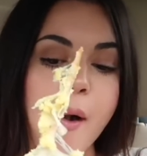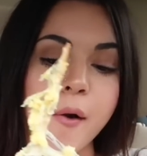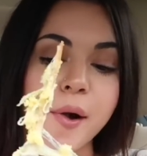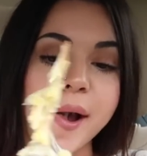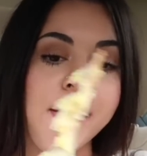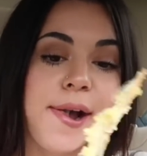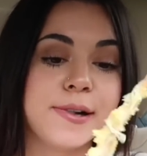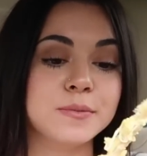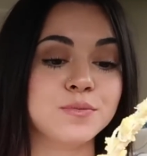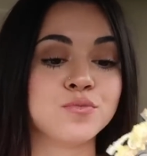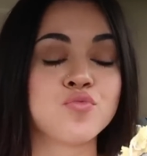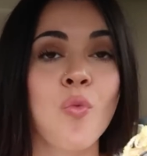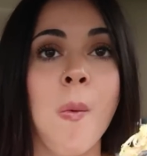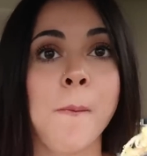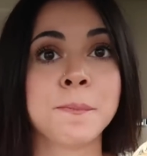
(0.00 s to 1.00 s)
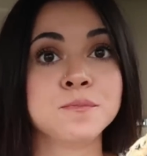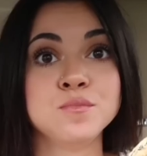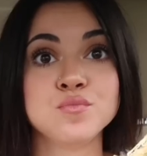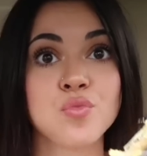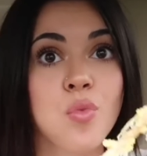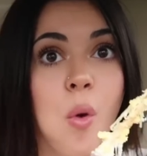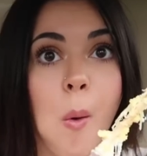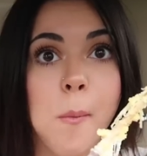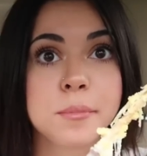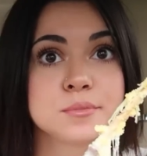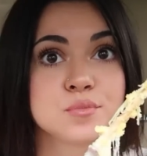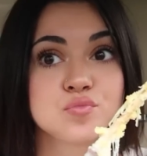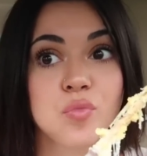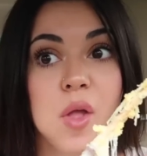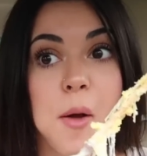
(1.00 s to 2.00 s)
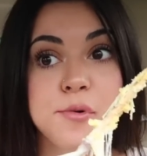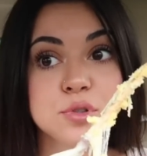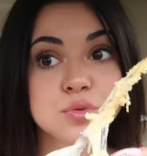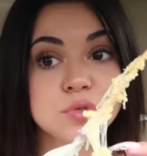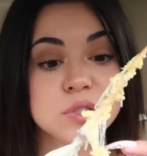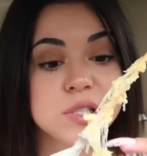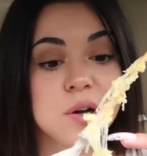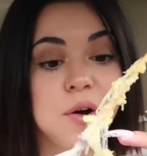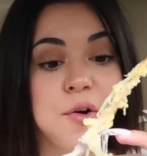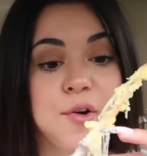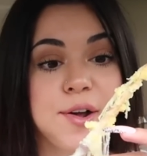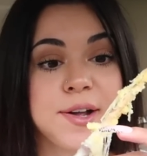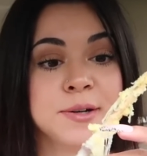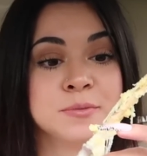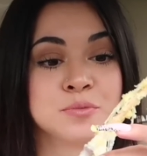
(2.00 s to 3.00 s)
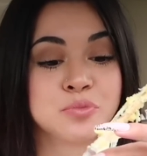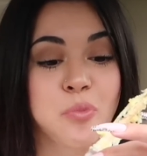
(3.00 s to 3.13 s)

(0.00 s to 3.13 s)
Okay, I was really hungry.